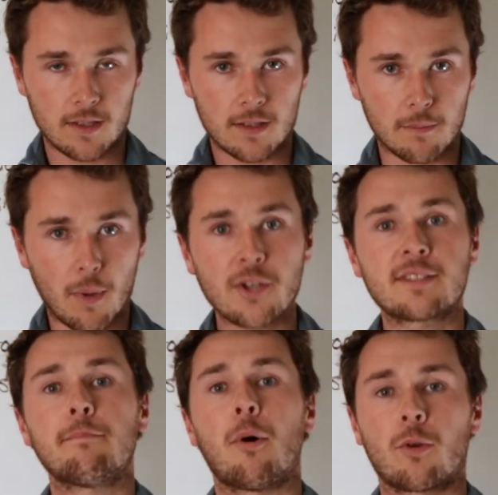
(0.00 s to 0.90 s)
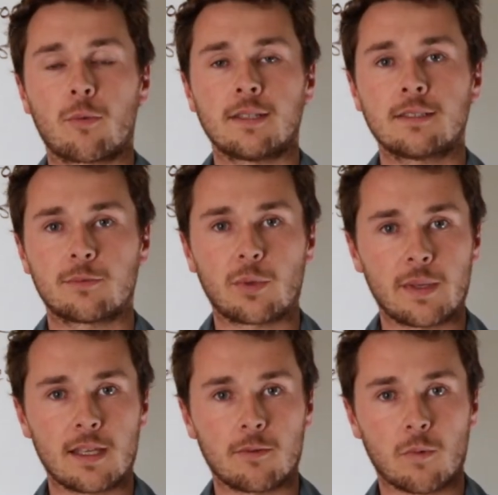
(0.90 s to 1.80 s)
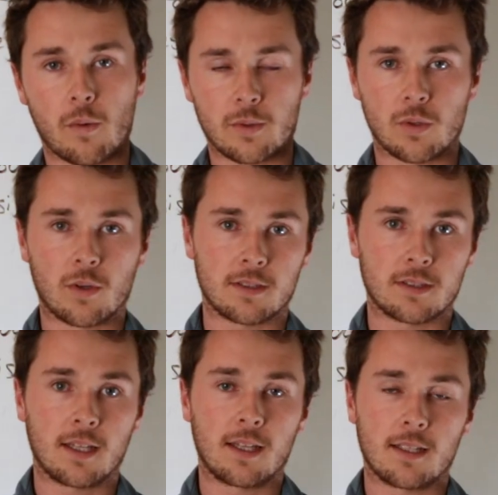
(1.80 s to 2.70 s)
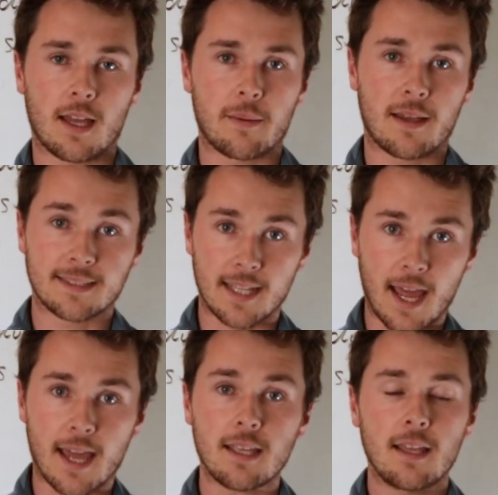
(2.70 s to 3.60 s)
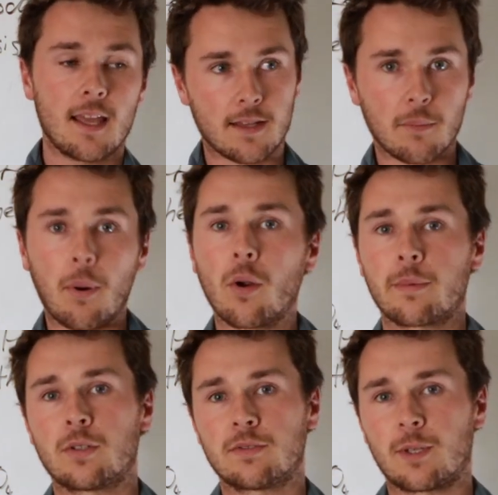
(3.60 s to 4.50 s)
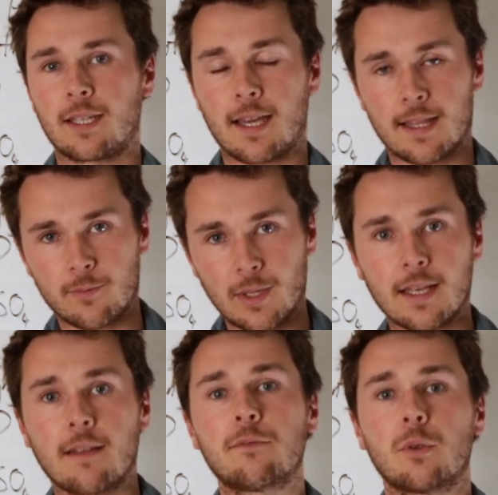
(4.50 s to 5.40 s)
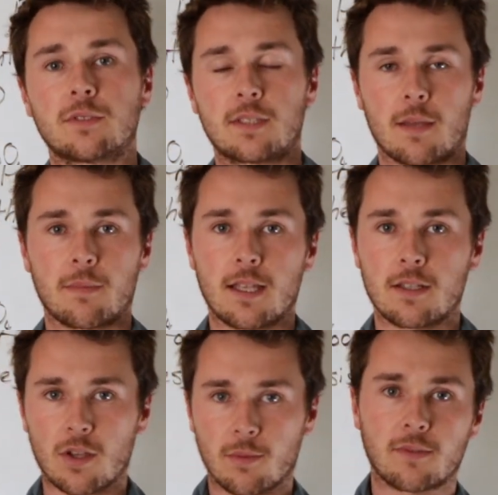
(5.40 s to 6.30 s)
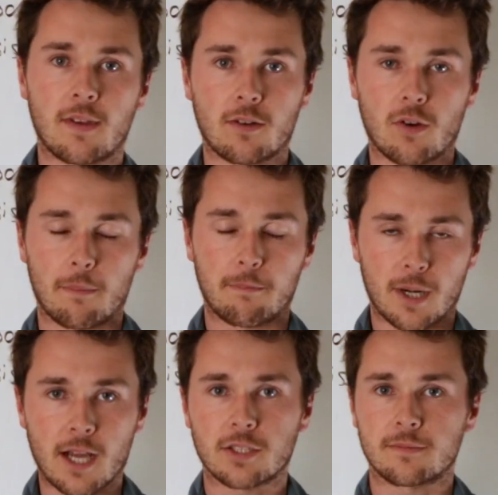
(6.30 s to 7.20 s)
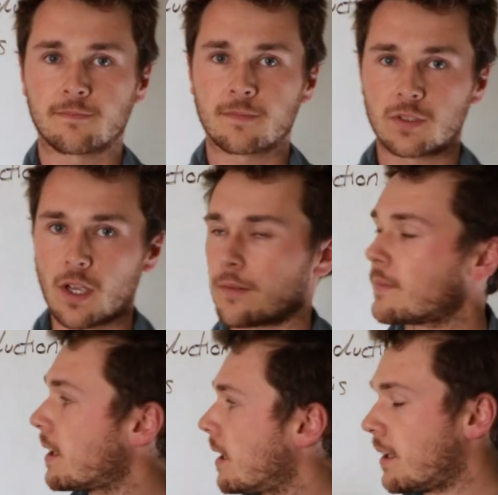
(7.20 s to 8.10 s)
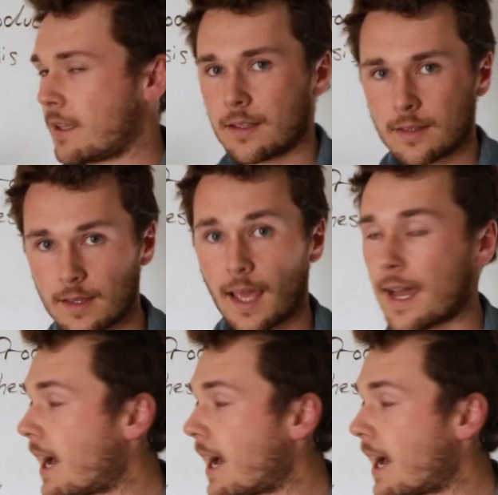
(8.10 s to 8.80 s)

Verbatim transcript: The most important ones will be what we're talking about today, and they're important because we can influence them in terms of our crop production. So they